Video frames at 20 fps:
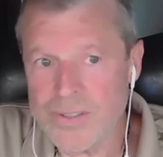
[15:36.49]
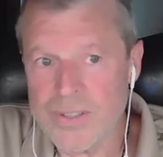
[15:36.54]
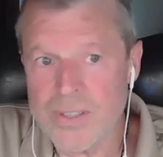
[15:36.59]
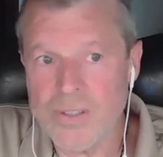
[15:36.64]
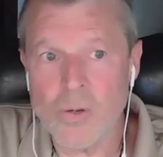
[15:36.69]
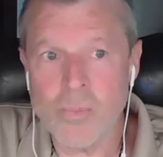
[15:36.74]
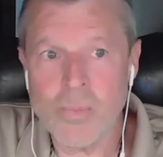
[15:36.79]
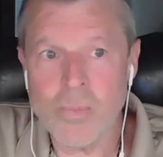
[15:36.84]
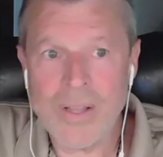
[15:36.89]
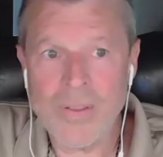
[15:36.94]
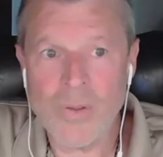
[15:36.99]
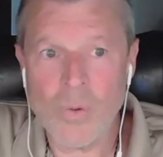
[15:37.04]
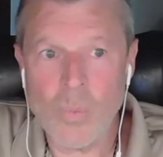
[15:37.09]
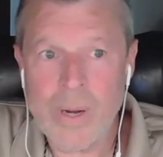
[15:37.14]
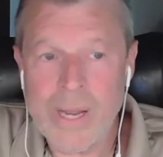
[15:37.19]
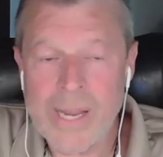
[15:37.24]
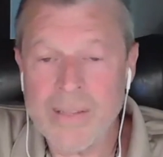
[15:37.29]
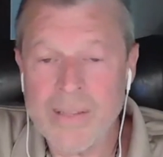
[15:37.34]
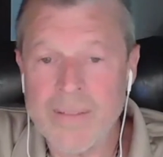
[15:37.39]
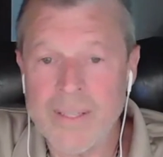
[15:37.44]
And oh, by the
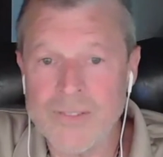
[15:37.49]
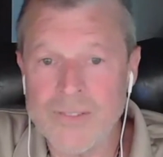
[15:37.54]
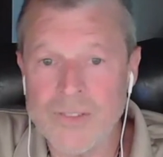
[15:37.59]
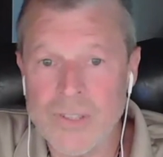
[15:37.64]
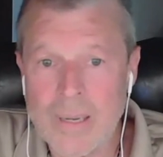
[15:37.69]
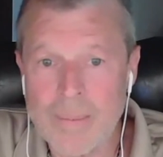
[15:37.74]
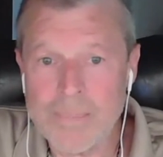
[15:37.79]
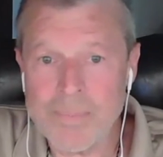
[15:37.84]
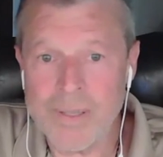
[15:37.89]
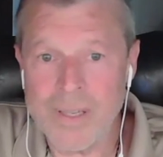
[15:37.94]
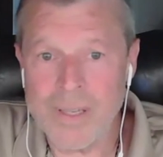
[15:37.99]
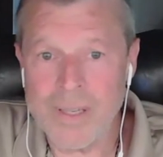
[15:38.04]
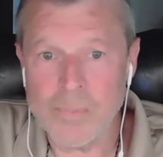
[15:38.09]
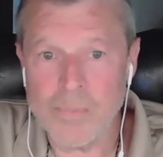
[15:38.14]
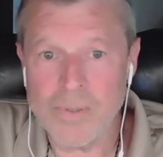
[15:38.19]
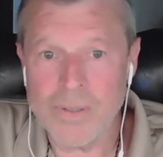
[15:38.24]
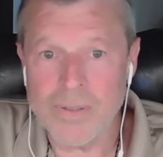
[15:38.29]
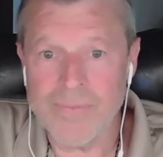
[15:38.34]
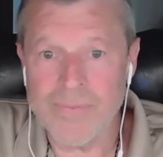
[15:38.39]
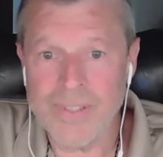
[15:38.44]
way, they dropped the
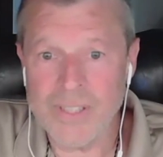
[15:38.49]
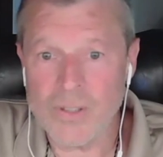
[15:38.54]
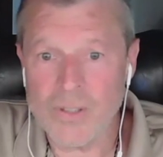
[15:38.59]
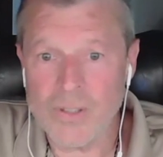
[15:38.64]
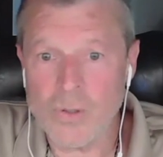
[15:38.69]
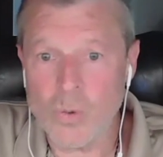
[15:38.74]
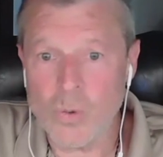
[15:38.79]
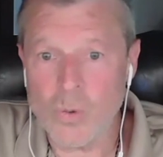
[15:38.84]
number of vehicle